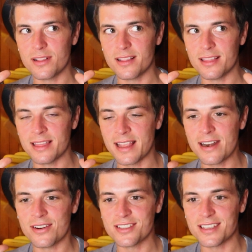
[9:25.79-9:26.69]
let
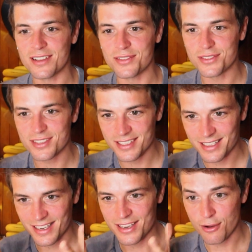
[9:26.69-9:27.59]
ourselves,
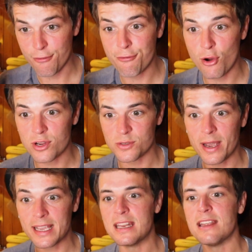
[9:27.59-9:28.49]
focus
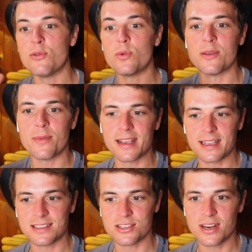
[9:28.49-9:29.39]
back in even when the mind
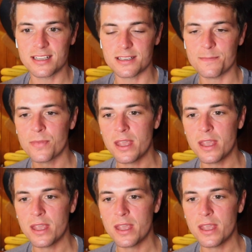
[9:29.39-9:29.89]
gets distracted.